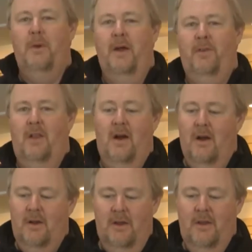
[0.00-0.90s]
But I have a
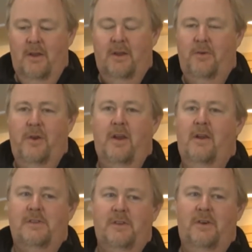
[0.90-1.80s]
long
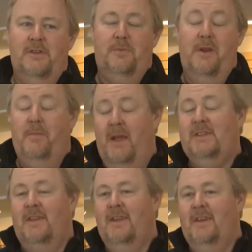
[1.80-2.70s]
career, so it's pretty
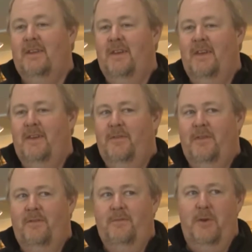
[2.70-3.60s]
amazing to
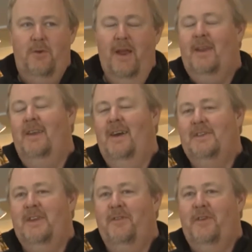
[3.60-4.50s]
be
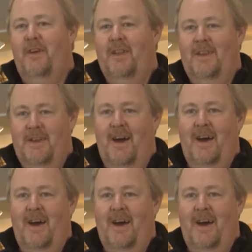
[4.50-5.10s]
recognized after all that